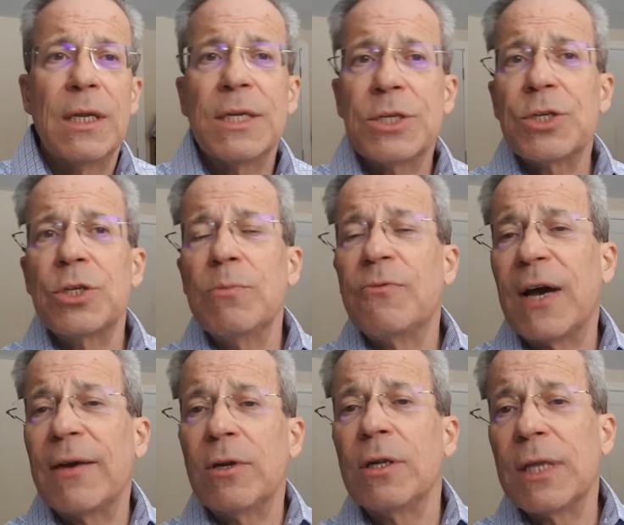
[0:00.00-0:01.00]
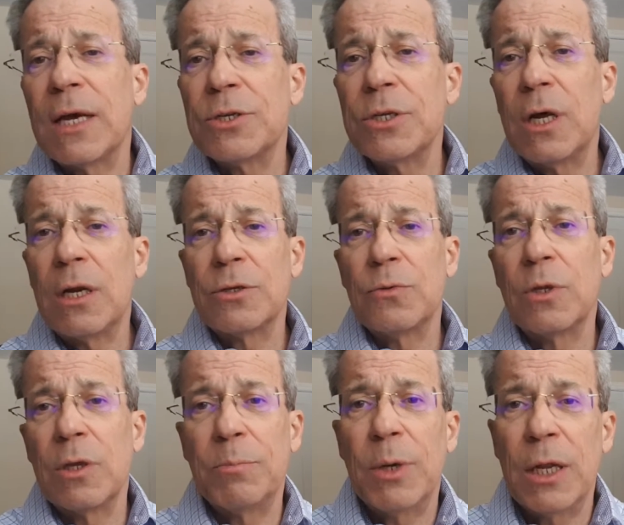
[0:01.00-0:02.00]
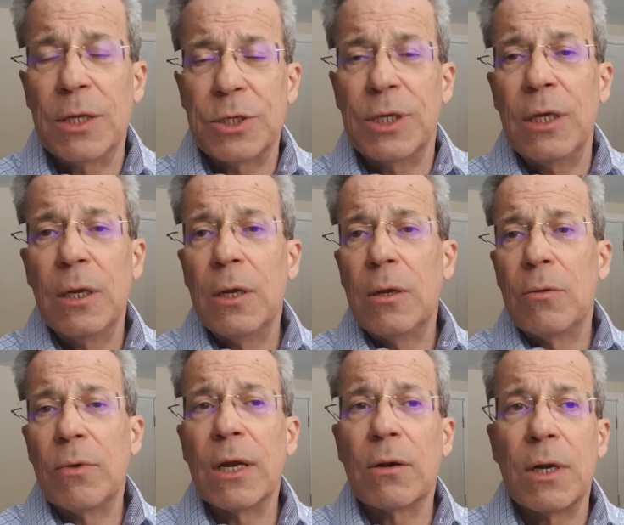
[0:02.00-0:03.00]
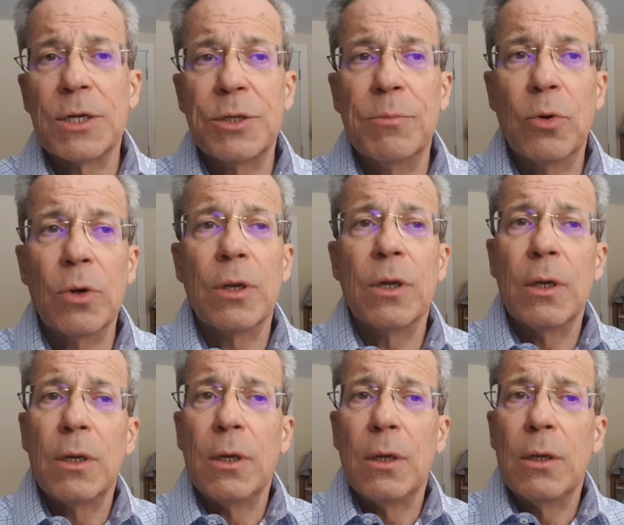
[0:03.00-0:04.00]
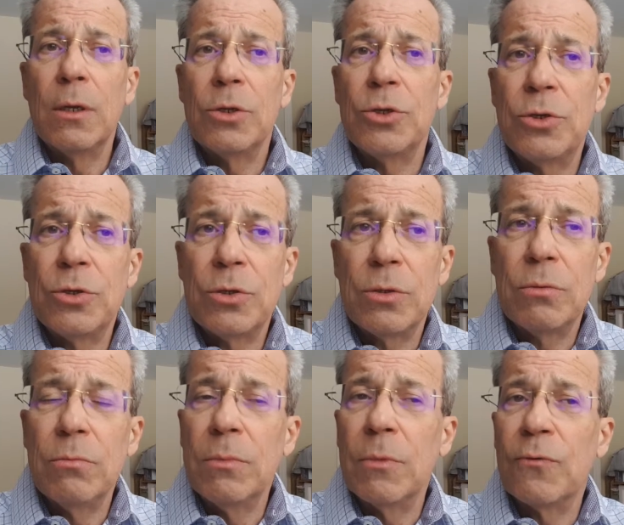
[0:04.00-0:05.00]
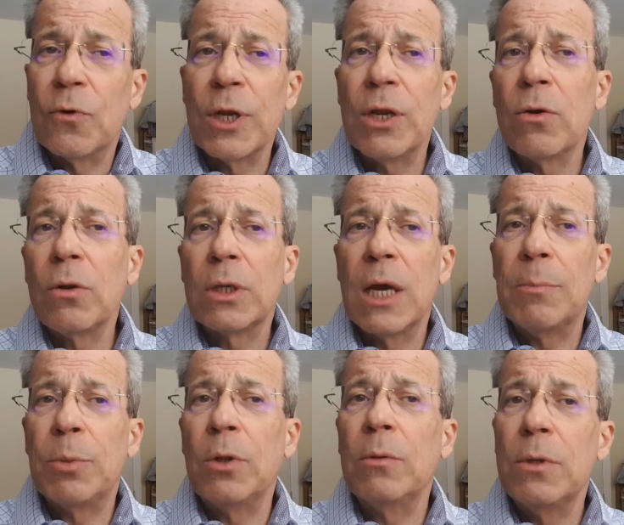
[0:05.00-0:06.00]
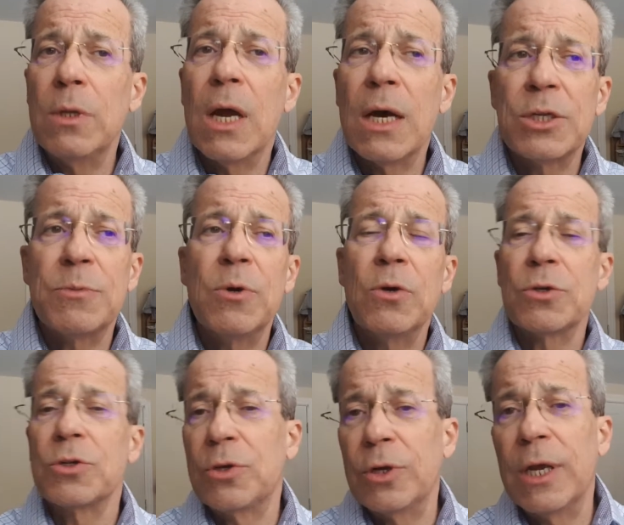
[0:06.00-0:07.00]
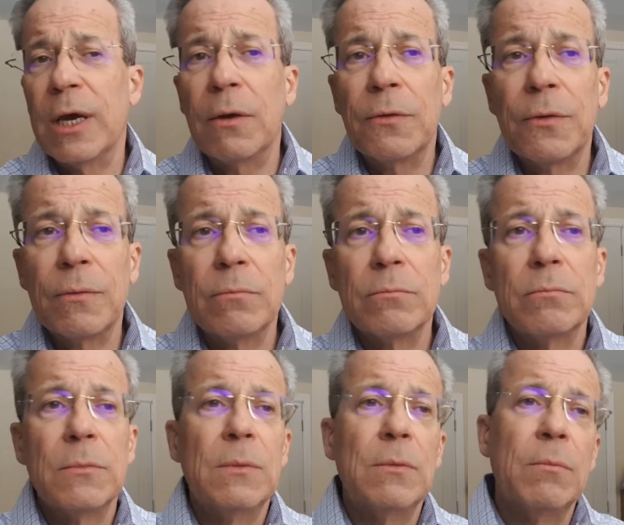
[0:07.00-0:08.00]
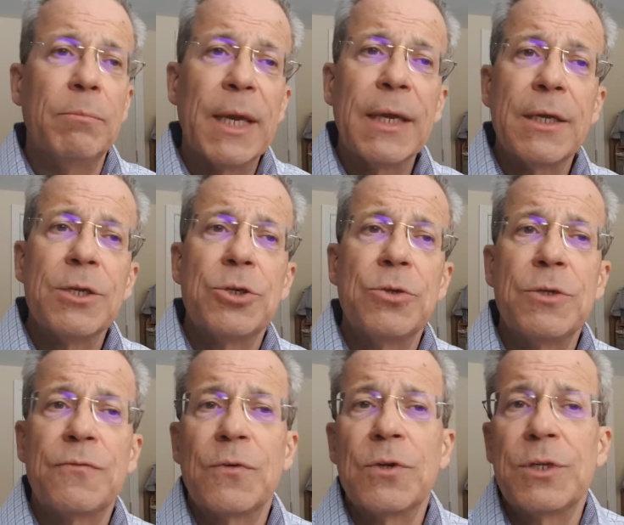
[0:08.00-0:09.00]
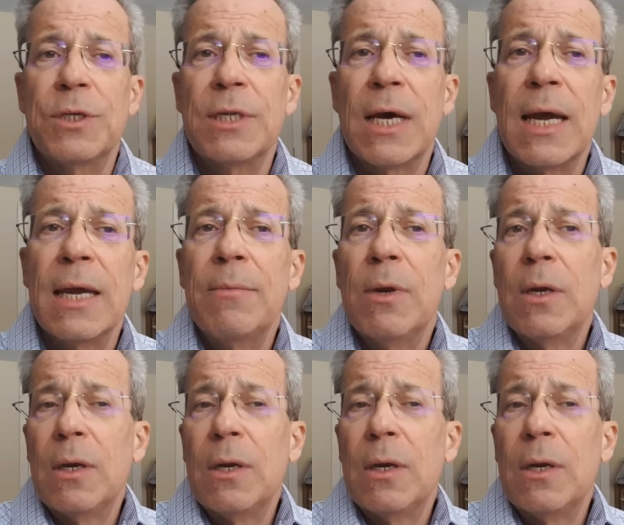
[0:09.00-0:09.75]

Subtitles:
Let's assume $500,000 worth of policy right across the board. 40-year-old couple, non-smokers, good health. Bank issues first to die,